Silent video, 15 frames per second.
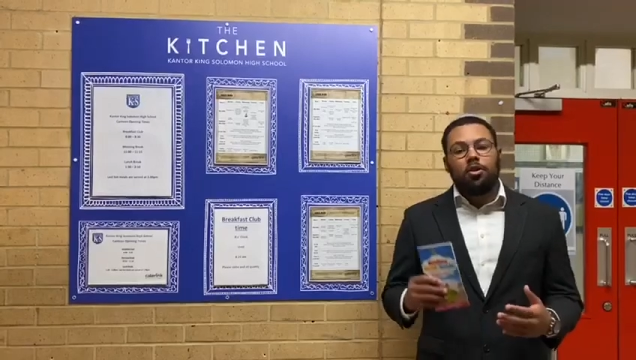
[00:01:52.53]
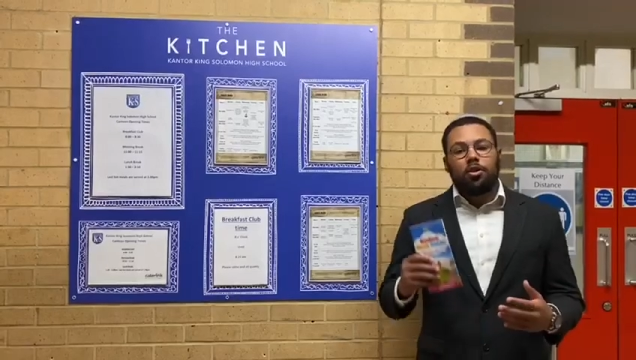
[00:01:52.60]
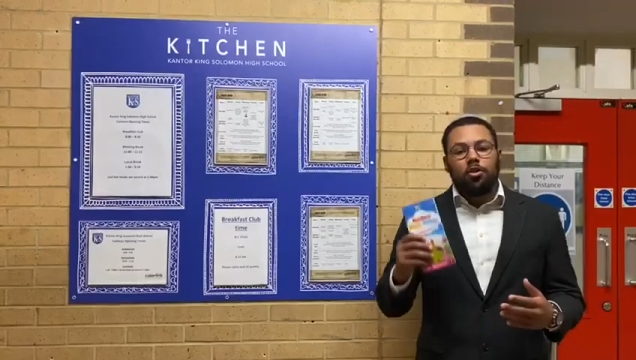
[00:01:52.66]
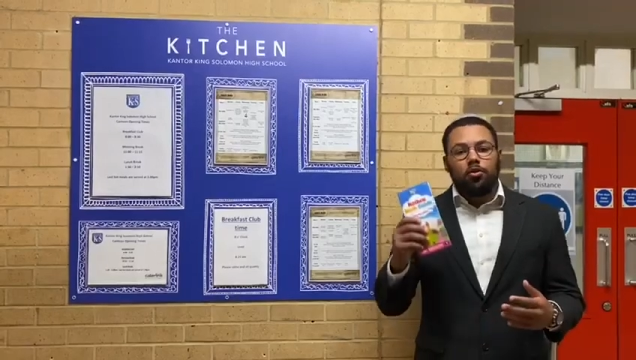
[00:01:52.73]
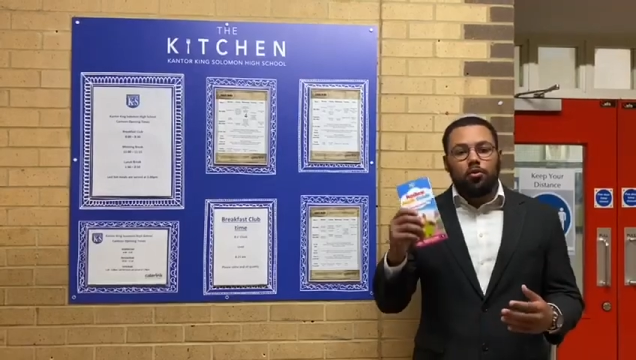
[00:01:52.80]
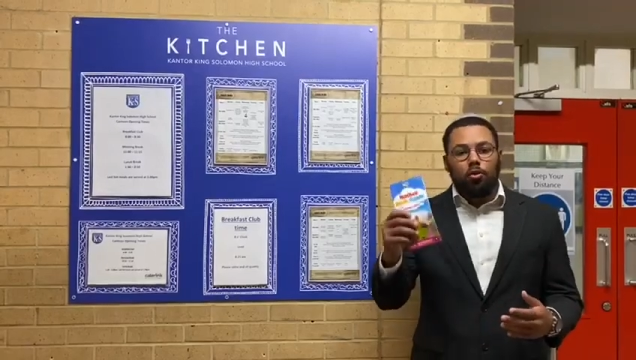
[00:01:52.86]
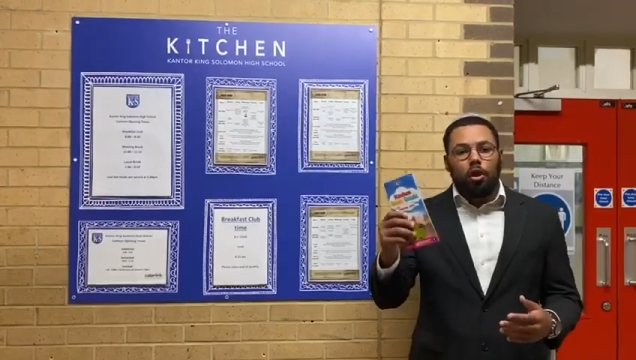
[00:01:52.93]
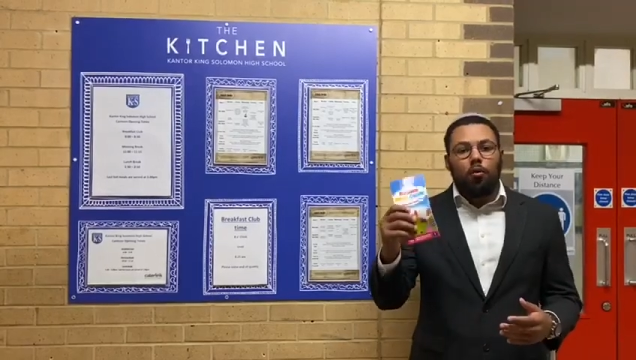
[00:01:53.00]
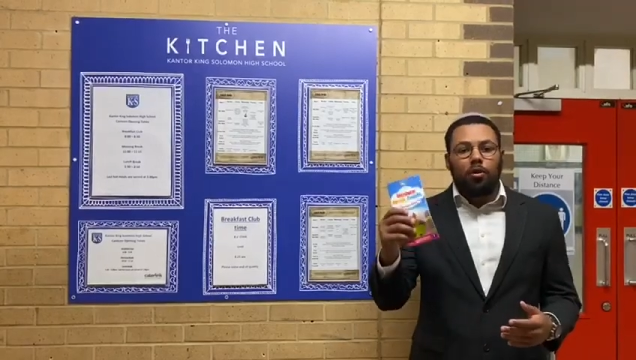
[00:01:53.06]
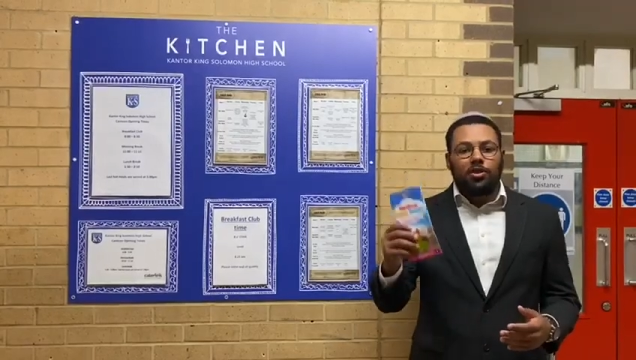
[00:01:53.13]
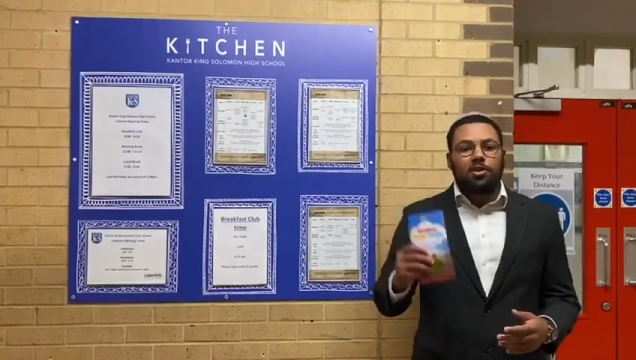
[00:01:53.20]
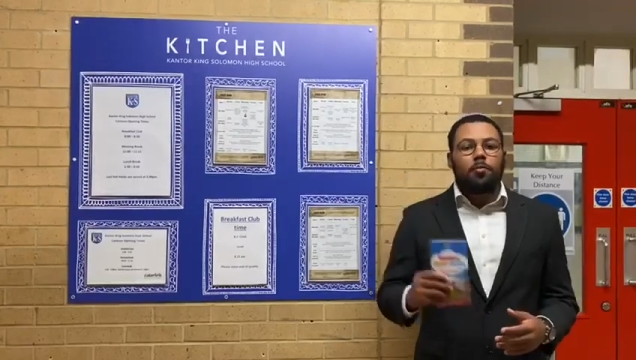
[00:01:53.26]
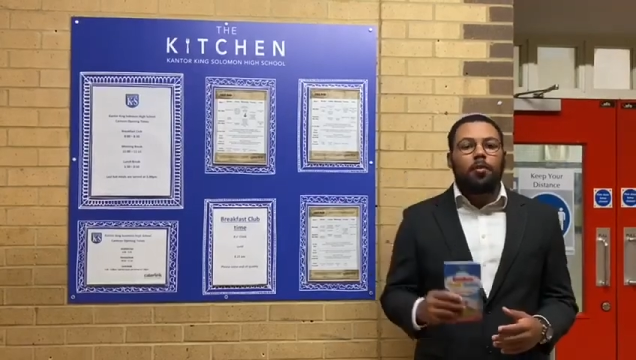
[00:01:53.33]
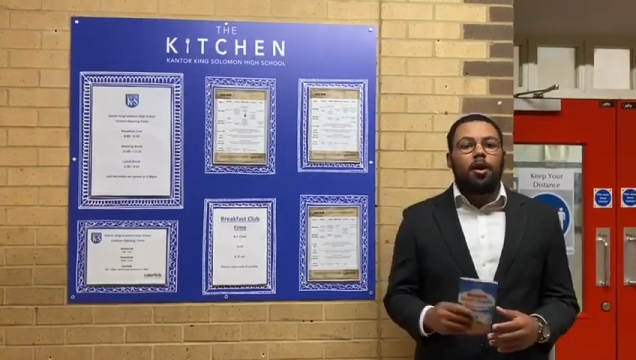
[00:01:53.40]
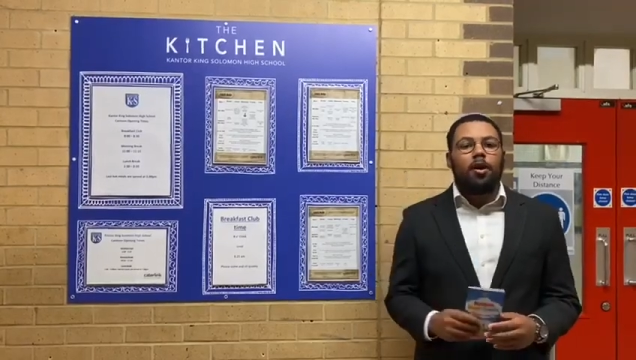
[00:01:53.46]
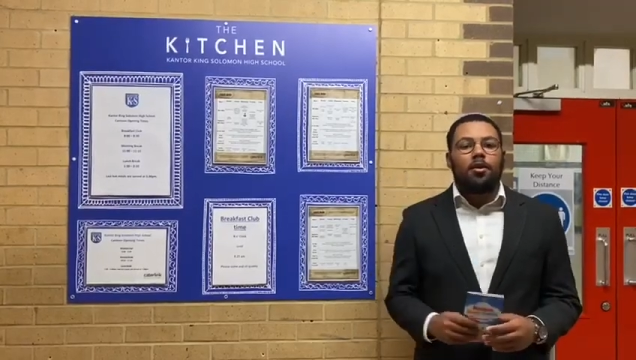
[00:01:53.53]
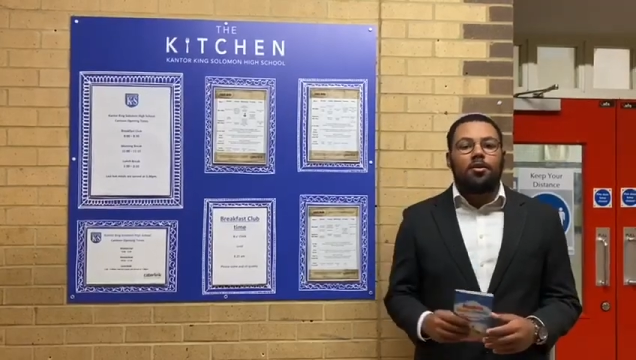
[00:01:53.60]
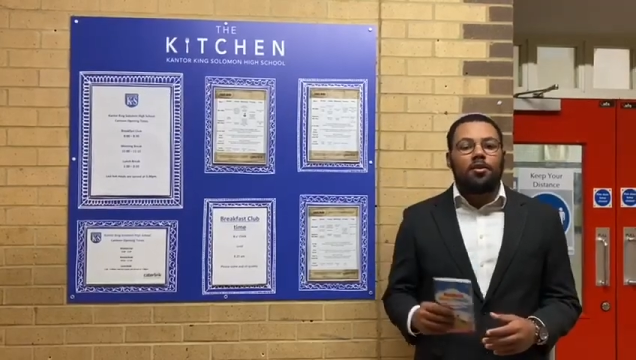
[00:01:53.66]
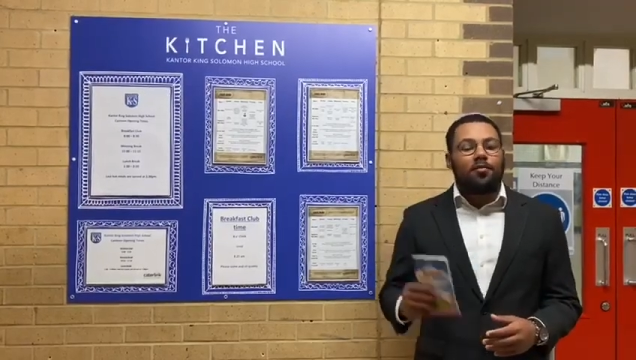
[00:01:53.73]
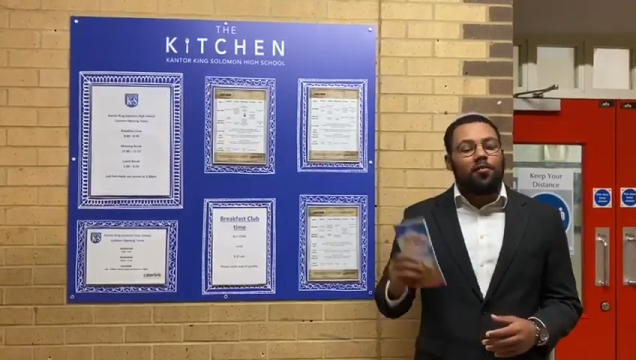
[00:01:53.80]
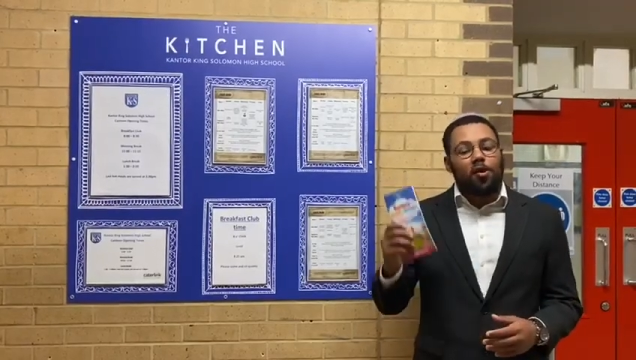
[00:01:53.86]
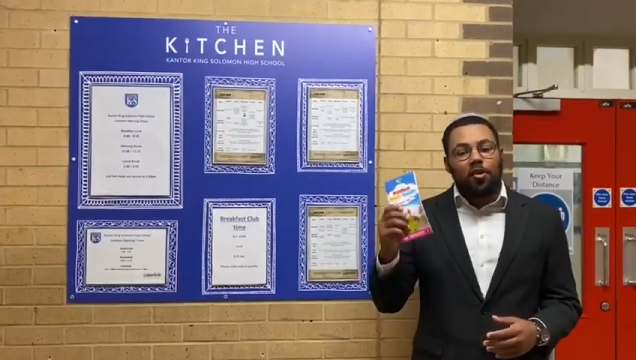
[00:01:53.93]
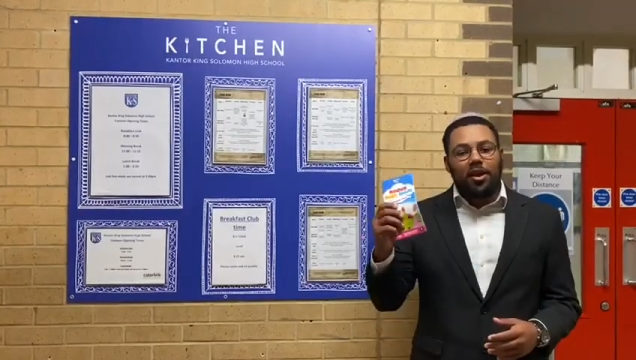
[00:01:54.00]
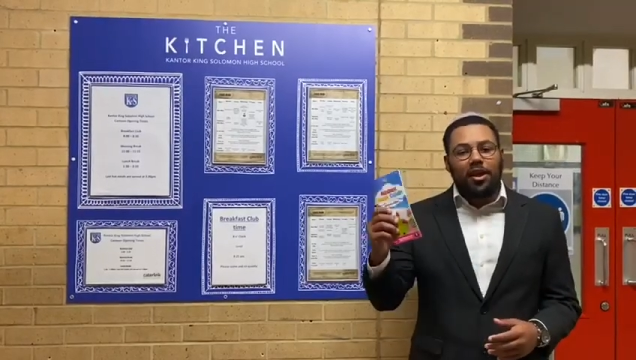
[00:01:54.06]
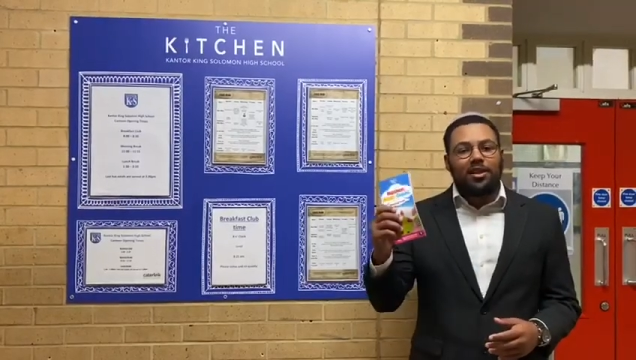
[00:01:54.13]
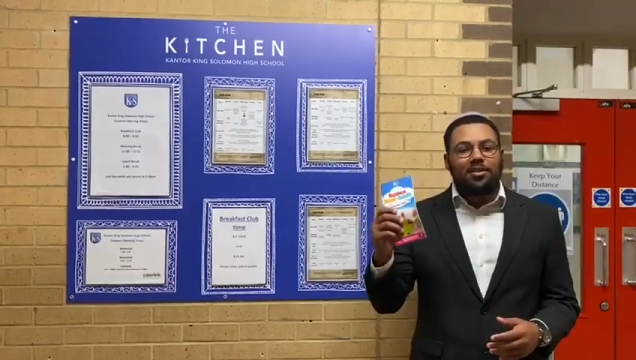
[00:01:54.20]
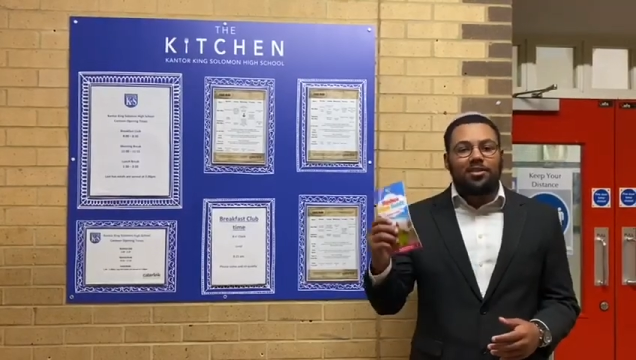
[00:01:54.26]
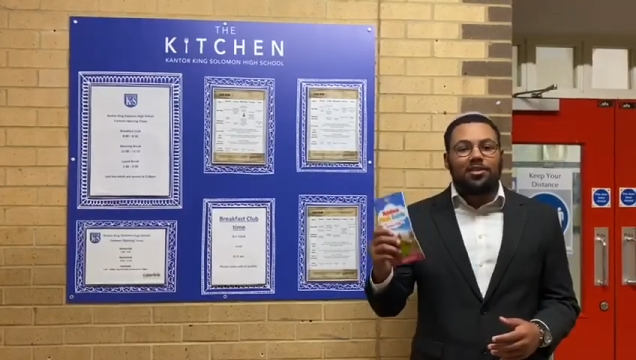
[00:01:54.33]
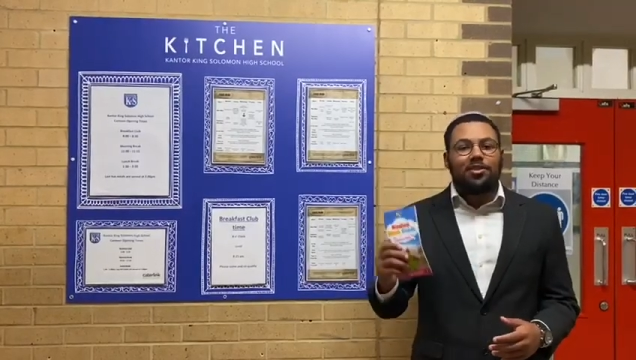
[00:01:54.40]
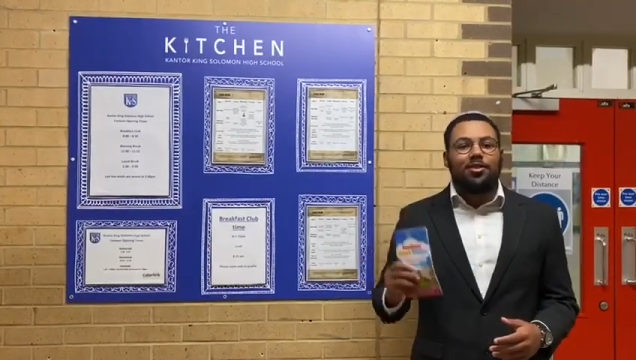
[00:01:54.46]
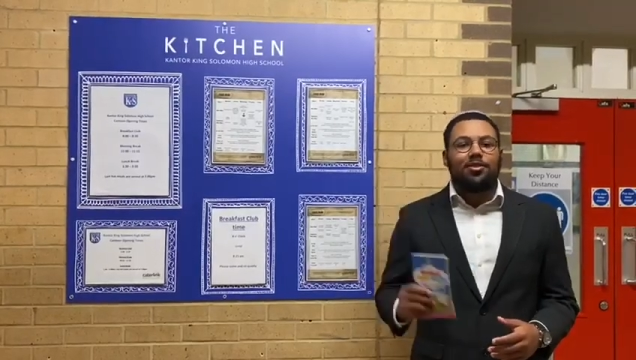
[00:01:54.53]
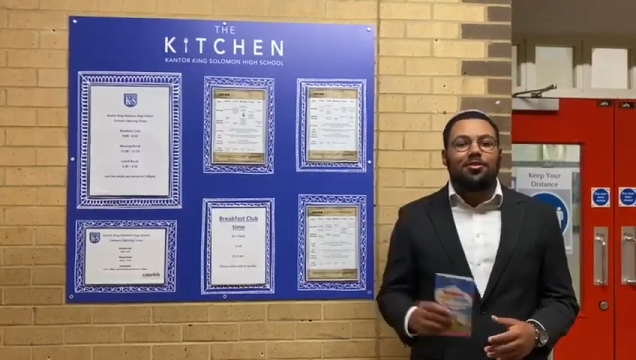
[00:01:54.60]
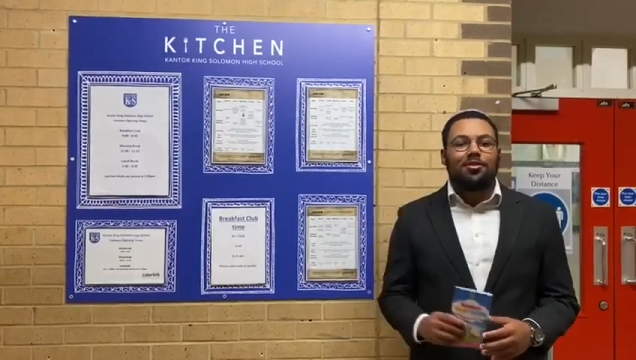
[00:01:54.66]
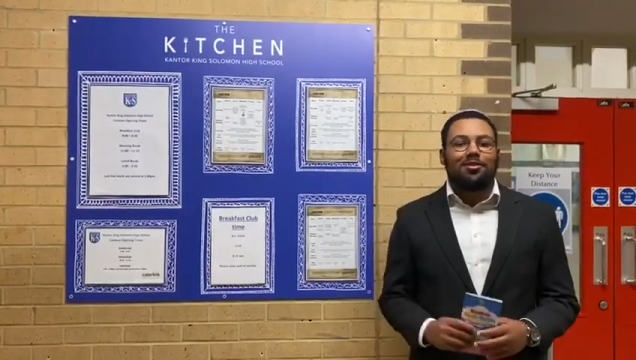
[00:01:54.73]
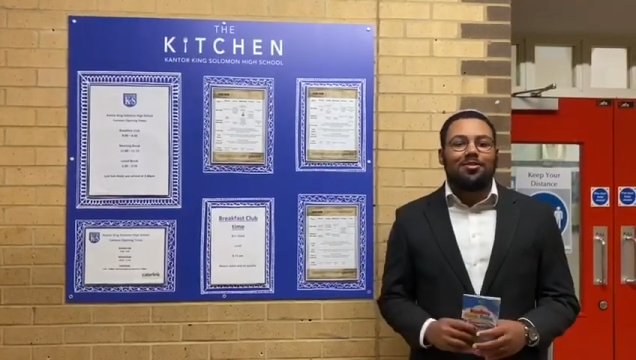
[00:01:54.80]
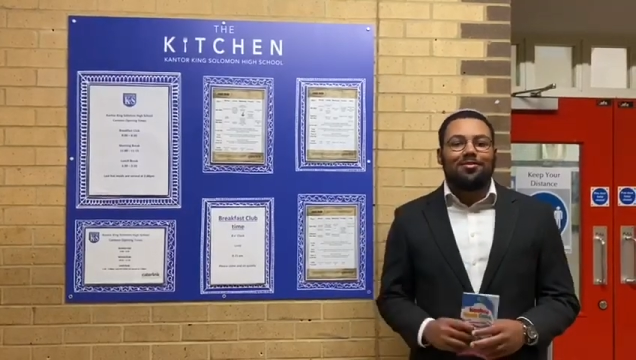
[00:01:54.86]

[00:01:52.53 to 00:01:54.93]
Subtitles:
you'll know what to buy. It's very easy to use.